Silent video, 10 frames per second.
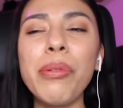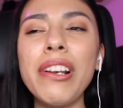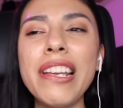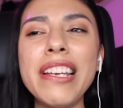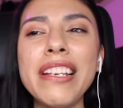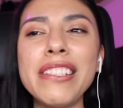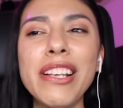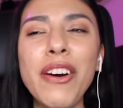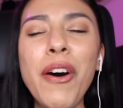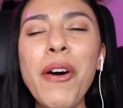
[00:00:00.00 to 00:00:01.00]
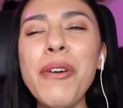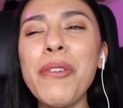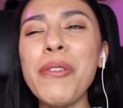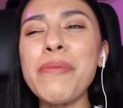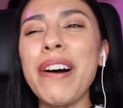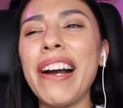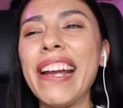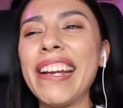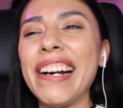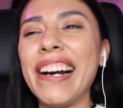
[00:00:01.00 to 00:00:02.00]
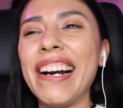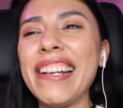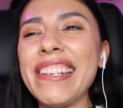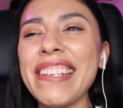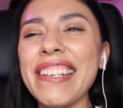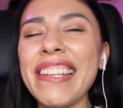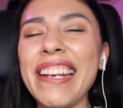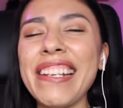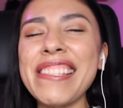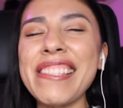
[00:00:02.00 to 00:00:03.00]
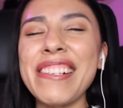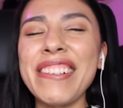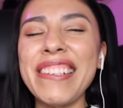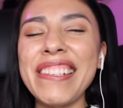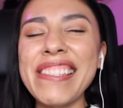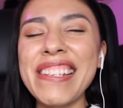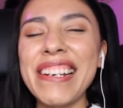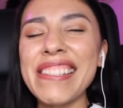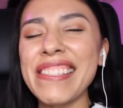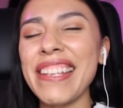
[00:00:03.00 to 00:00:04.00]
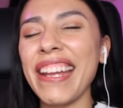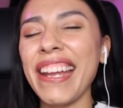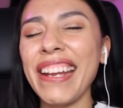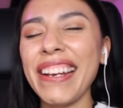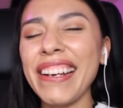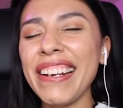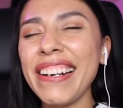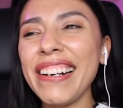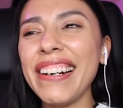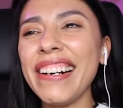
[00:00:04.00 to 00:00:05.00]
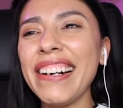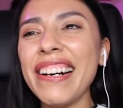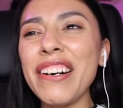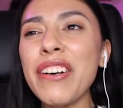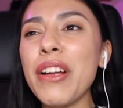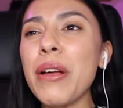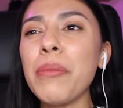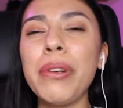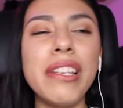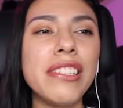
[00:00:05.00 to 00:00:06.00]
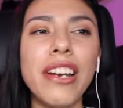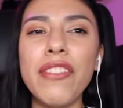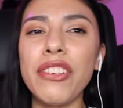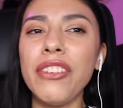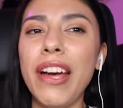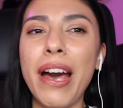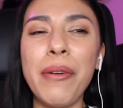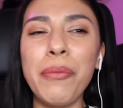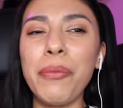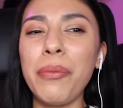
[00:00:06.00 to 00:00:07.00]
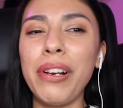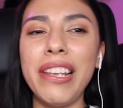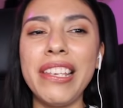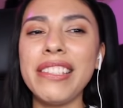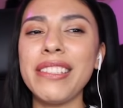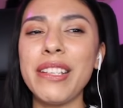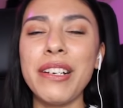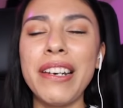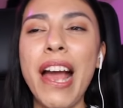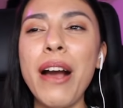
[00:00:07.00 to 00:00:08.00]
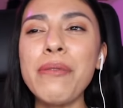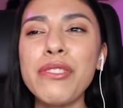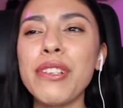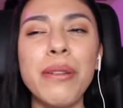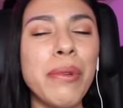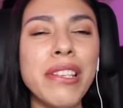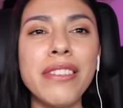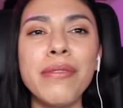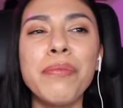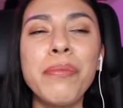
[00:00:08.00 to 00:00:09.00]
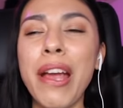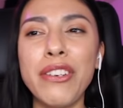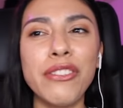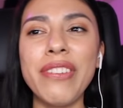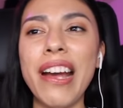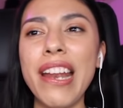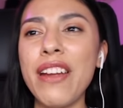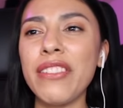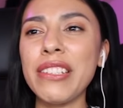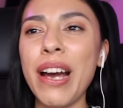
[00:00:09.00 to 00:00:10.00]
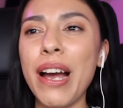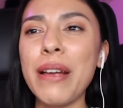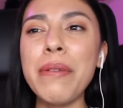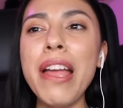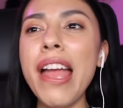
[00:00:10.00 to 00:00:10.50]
Please. Oh my gosh. That is so disgusting. Oh, please don't ever do that. Please now I'm just going to be petrified every time